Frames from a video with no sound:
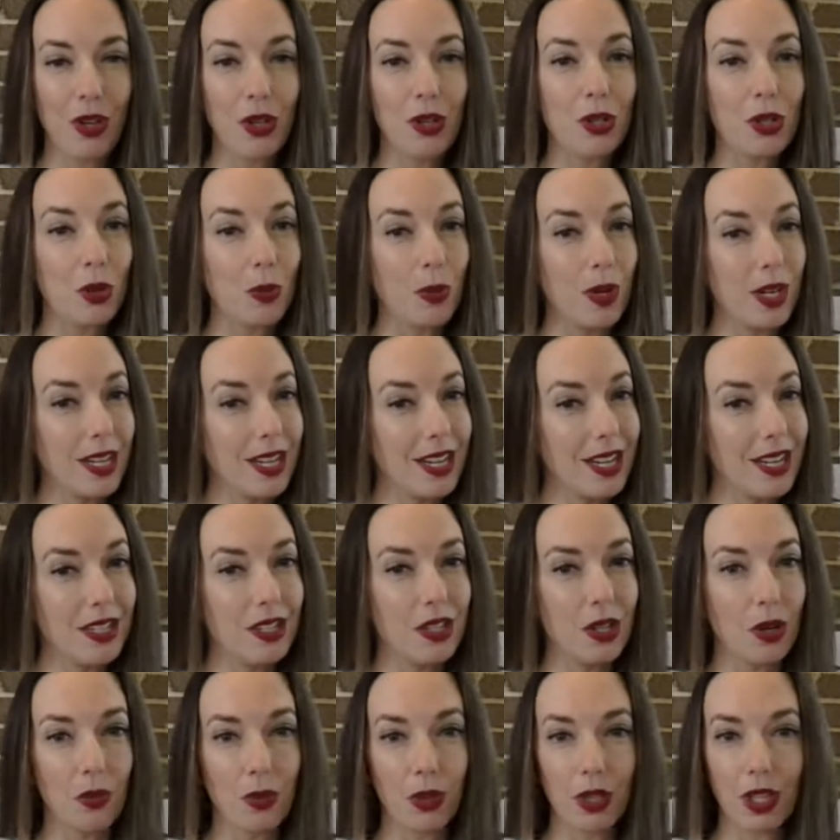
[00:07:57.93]
So when
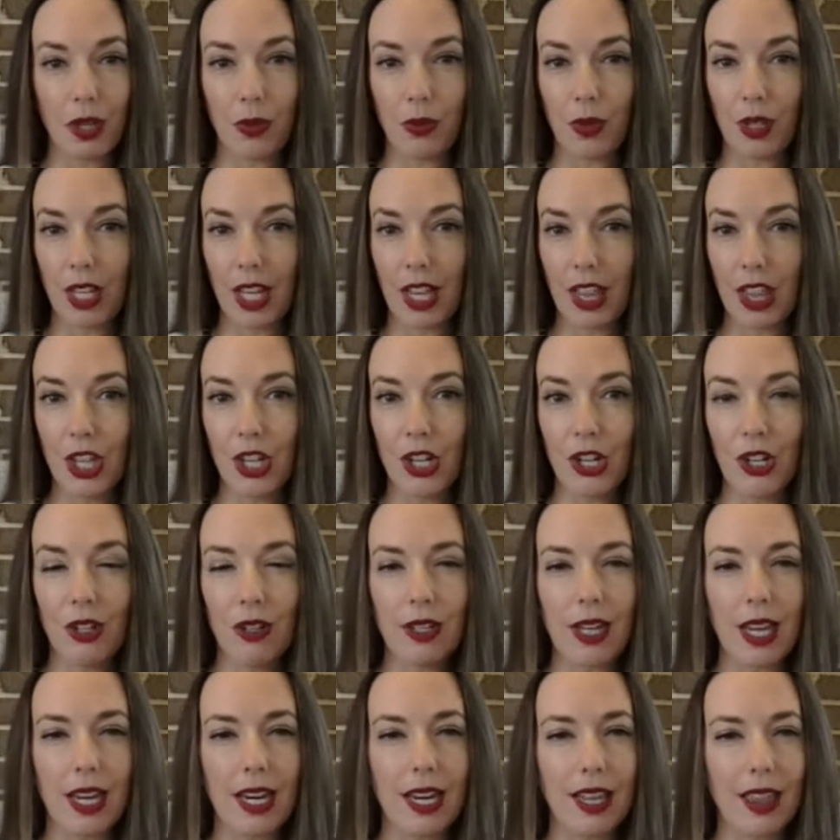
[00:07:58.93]
kids are really, really little,
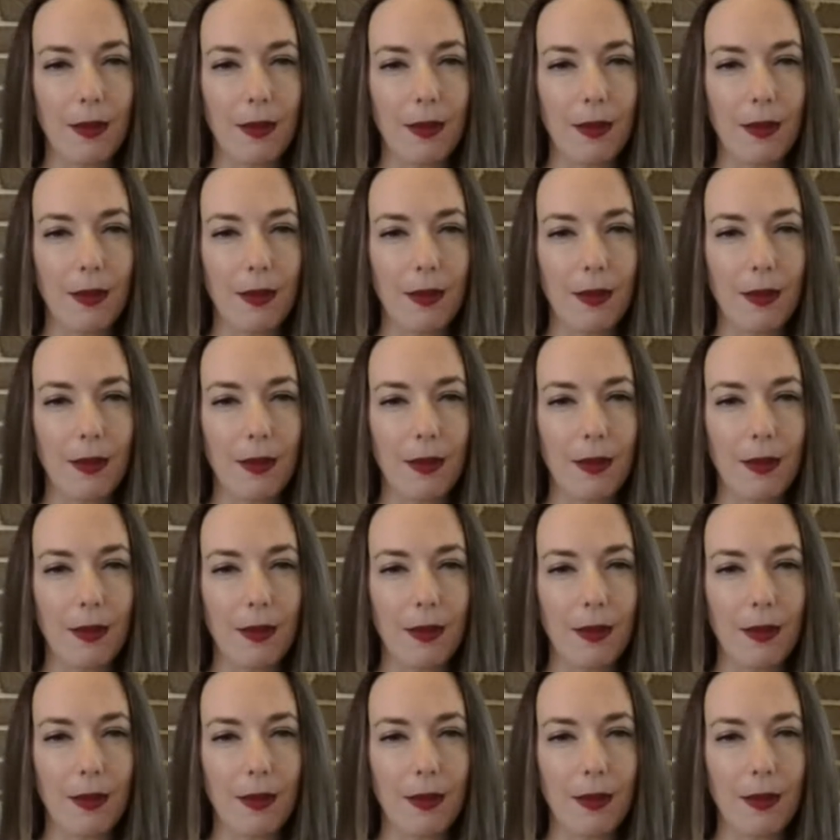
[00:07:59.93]
getting